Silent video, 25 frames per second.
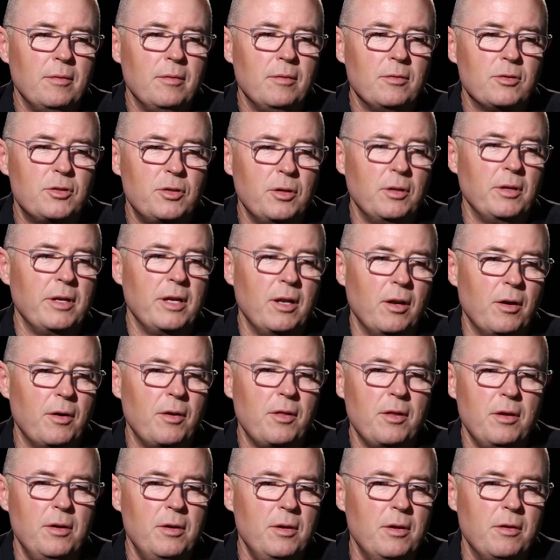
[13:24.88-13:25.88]
certainly a lot
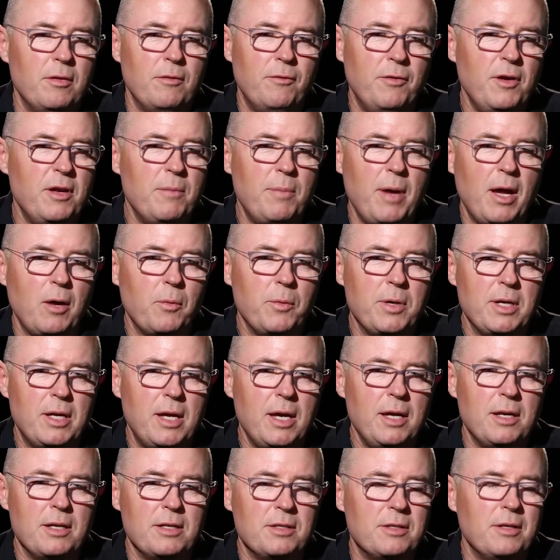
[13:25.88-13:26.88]
of the feedback we
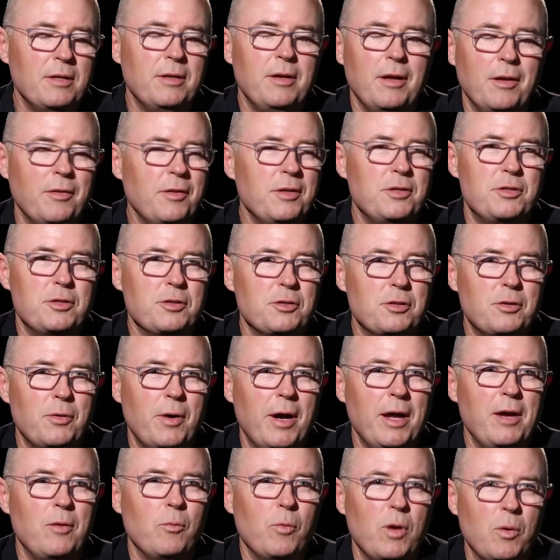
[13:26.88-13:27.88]
get is, yeah, this is
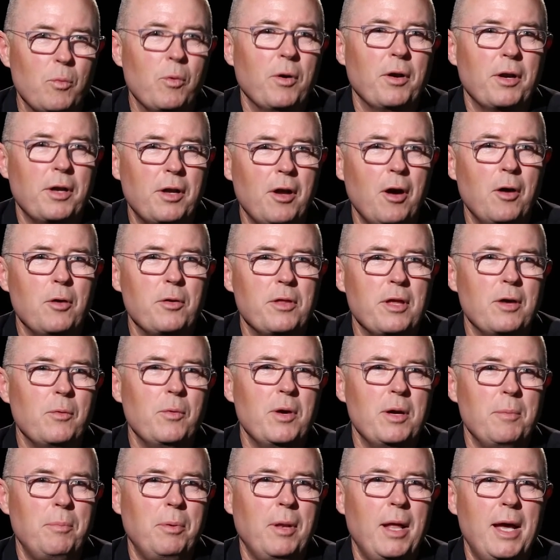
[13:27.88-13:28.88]
great, we want to go there,
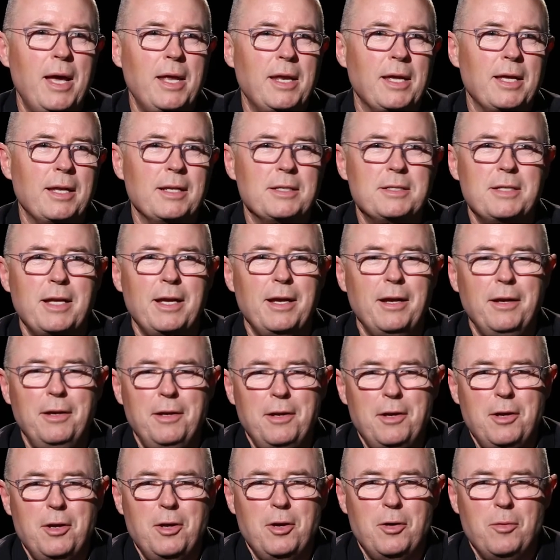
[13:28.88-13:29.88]
we're planning it. It's our
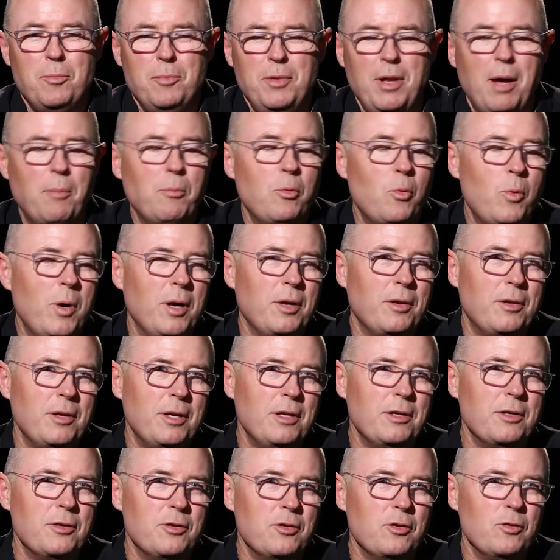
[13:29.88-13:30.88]
number one
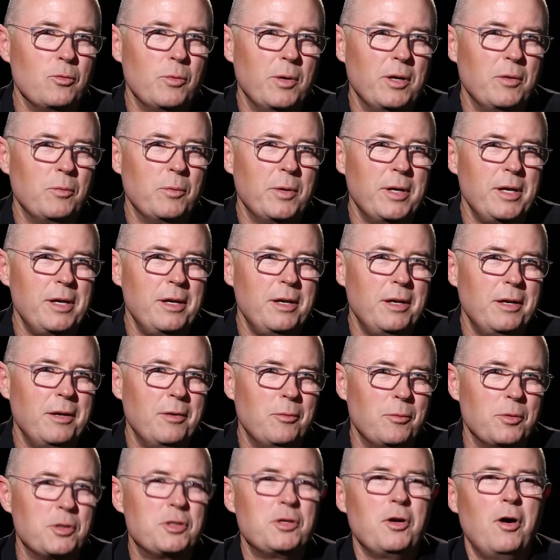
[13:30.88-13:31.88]
thing to do when we
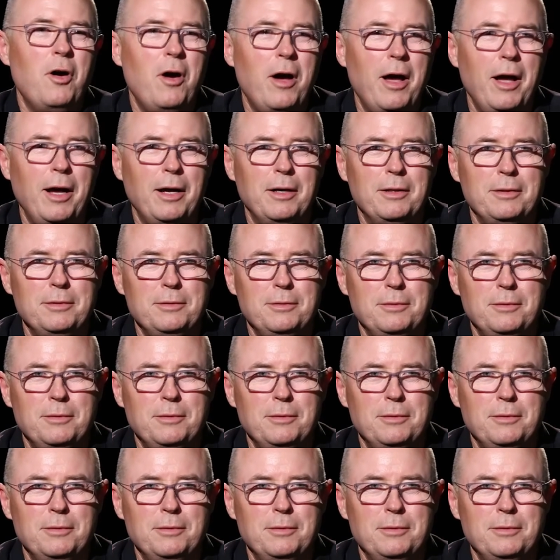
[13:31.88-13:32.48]
retire.